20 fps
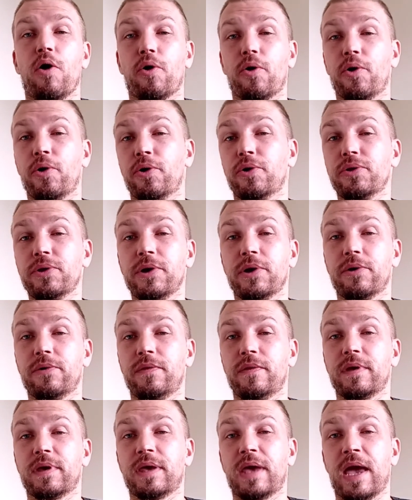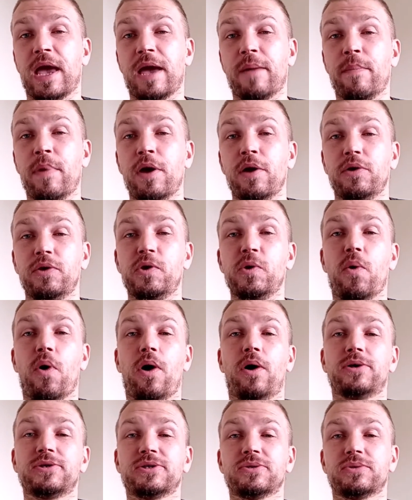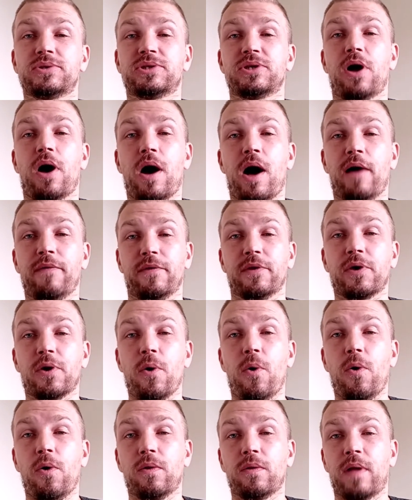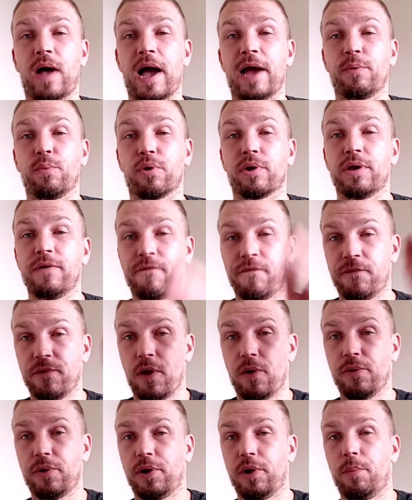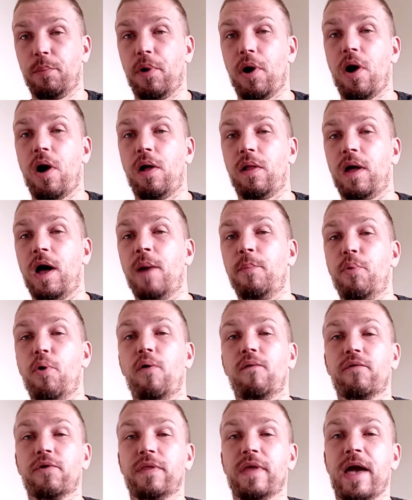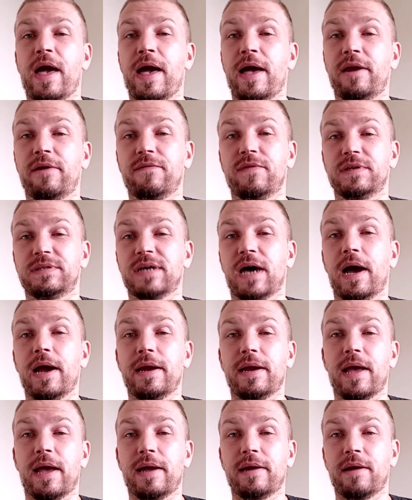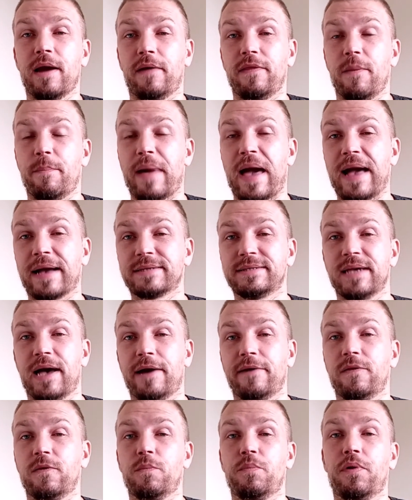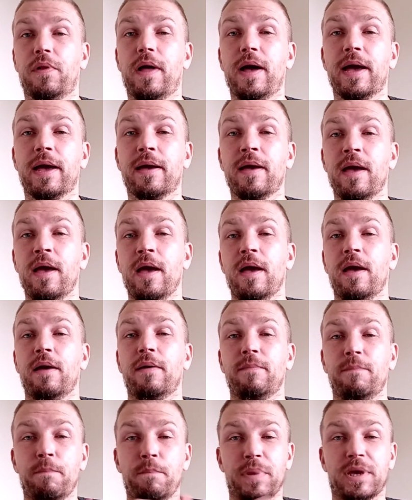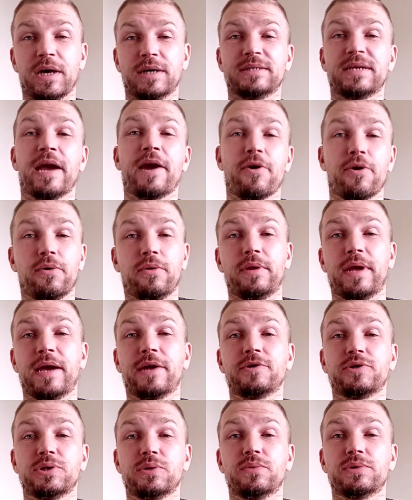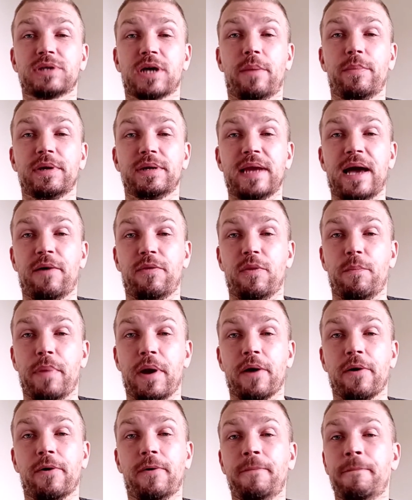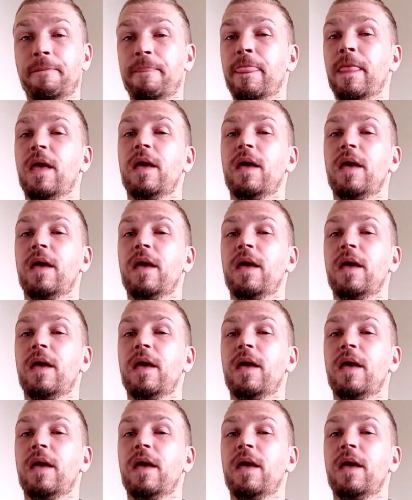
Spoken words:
Earlier in the game, you also saw on the goal line where he floated a ball up over the head of the tight end on the backside of the play because Harold Landry was coming down the barrel.